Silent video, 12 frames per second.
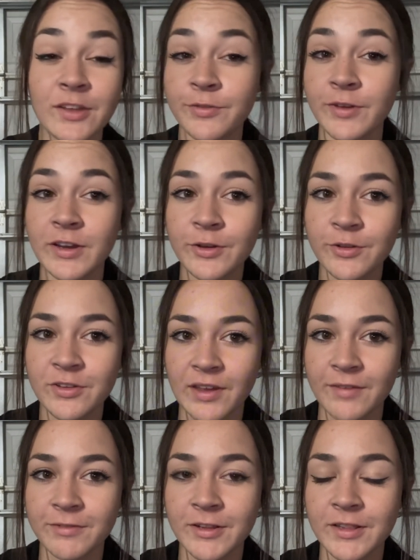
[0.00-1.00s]
video is
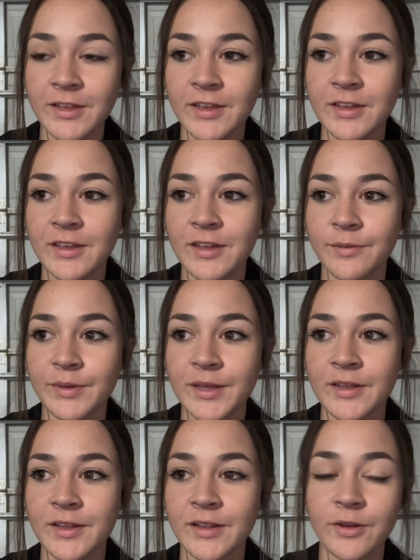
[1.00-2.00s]
definitely gonna be
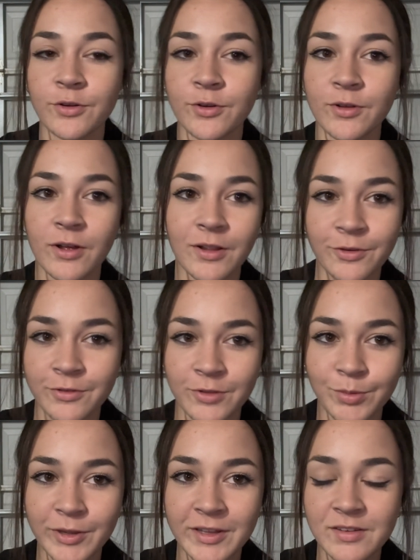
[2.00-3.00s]
a little all over the
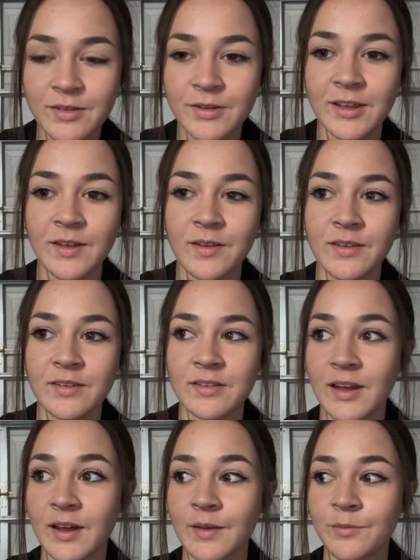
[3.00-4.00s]
place because
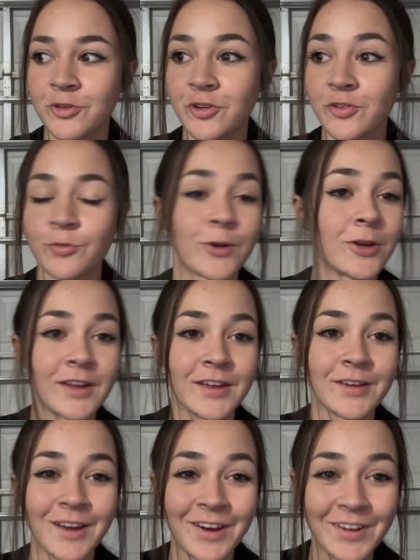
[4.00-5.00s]
I'm just
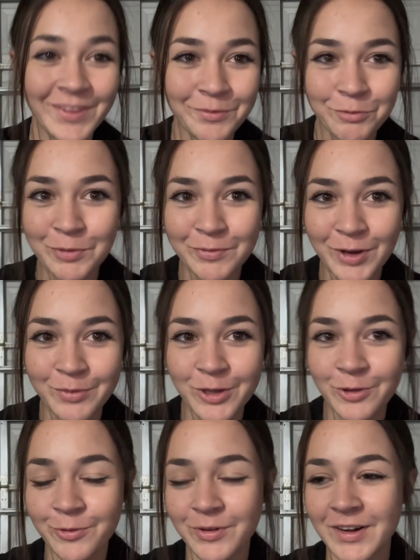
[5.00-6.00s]
working on the
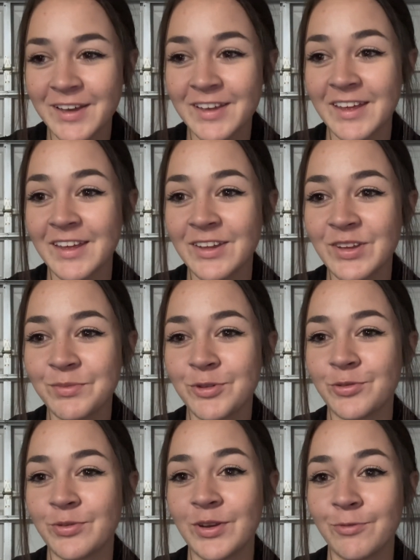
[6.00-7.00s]
BMW when I can
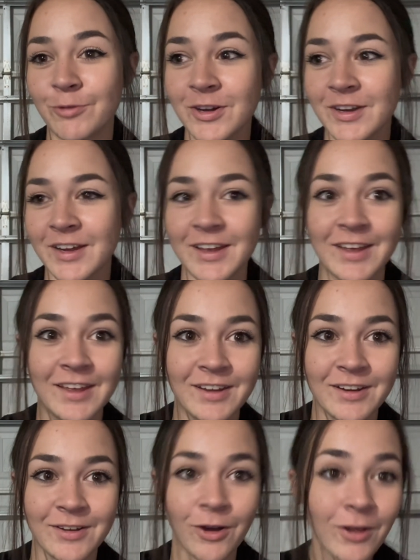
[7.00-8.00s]
between work
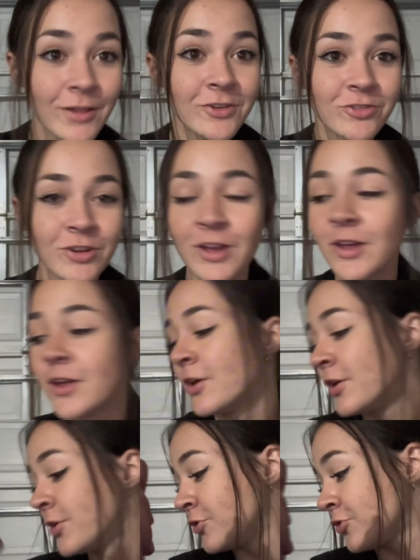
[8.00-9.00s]
and college.
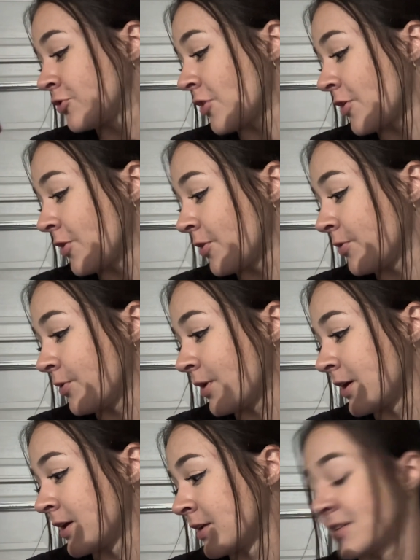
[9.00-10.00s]
So
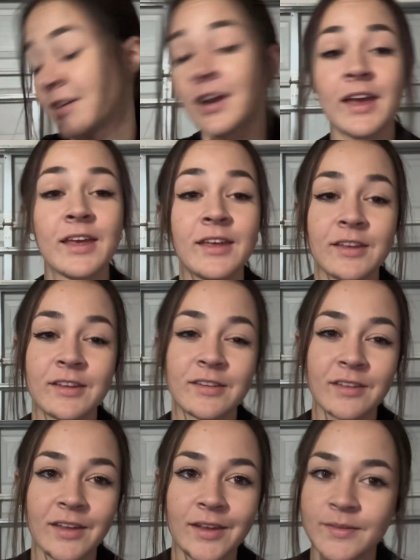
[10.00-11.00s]
tonight, it's
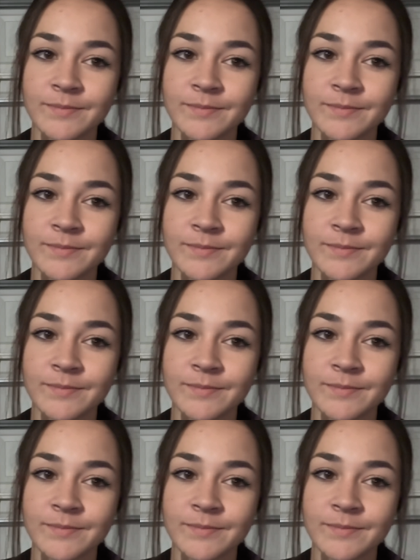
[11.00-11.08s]
like